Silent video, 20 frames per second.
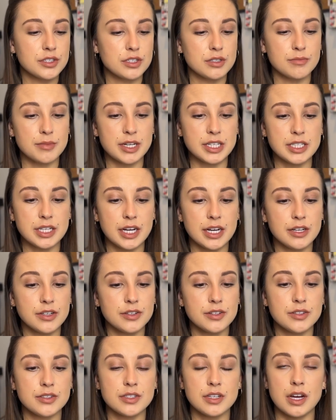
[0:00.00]
my
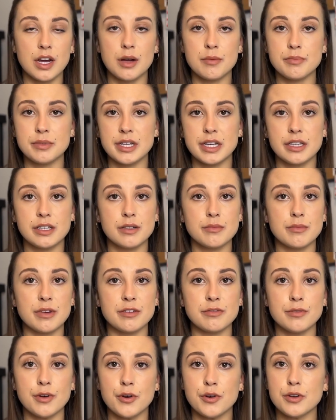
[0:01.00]
titles, updated my
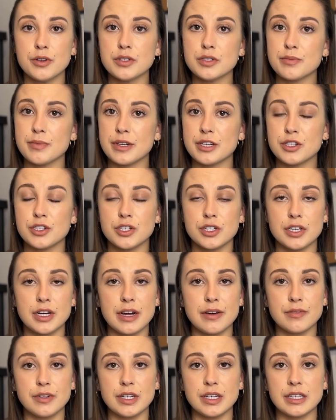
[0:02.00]
photos, made sure
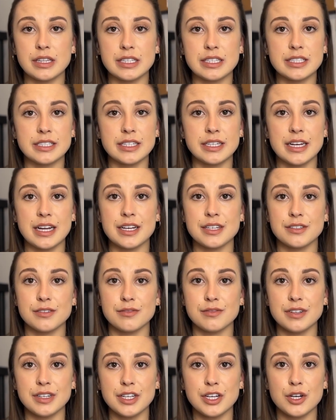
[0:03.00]
every listing has a
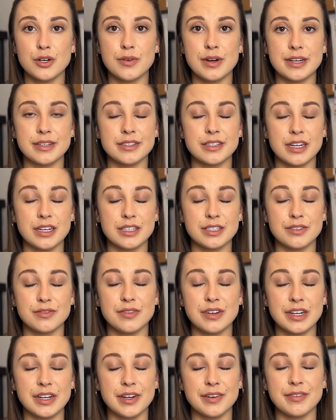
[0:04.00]
video, as that is
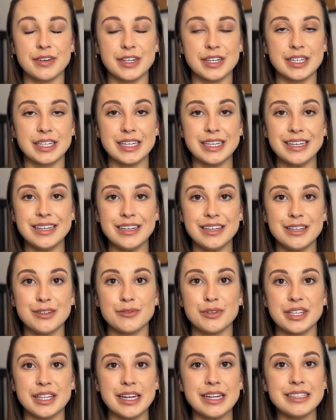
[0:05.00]
very, very key
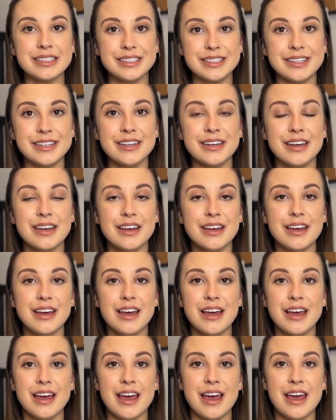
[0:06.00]
with Etsy.
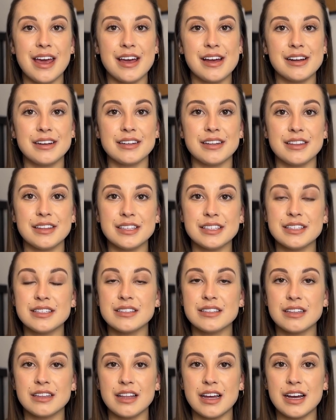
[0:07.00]
And this is
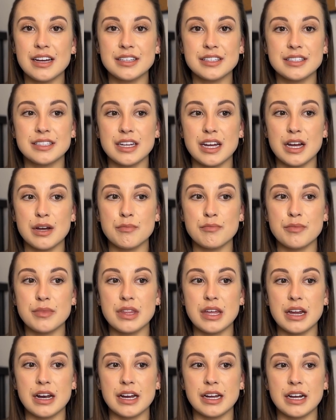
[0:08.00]
the last step
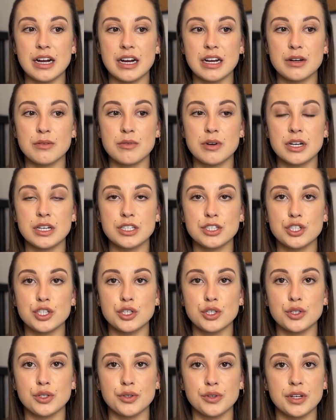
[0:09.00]
that I kind of wanted
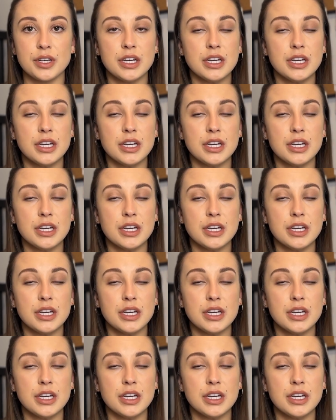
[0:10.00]
to